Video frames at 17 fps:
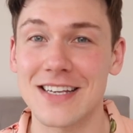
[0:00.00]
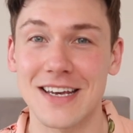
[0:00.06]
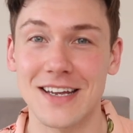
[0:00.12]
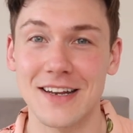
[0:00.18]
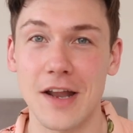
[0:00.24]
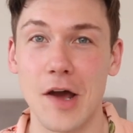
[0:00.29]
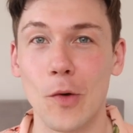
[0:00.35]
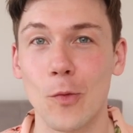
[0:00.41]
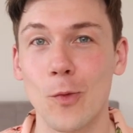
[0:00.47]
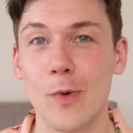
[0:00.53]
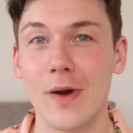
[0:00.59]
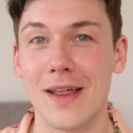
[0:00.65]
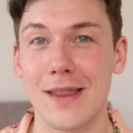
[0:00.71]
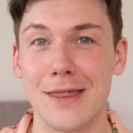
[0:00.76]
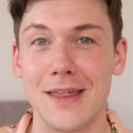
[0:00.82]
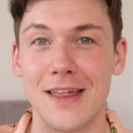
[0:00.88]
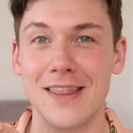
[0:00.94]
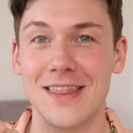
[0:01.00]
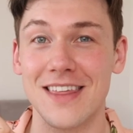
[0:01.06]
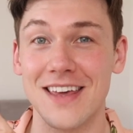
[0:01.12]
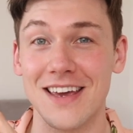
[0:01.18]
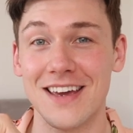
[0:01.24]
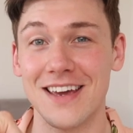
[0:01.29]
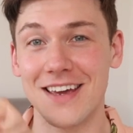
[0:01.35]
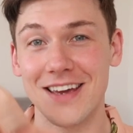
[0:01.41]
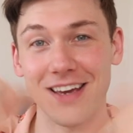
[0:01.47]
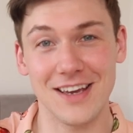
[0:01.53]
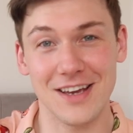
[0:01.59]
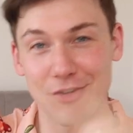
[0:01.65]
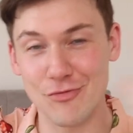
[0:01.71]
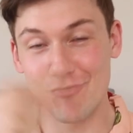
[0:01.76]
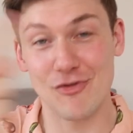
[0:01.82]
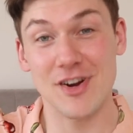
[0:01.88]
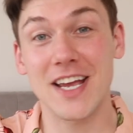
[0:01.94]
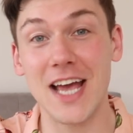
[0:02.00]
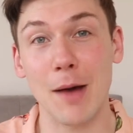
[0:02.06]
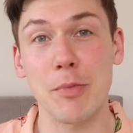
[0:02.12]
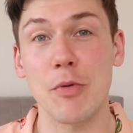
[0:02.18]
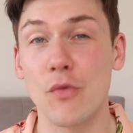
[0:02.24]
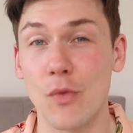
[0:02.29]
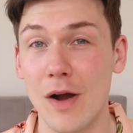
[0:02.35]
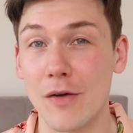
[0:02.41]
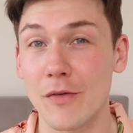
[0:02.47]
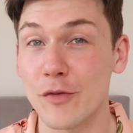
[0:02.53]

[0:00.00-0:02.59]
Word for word: in with the recap of where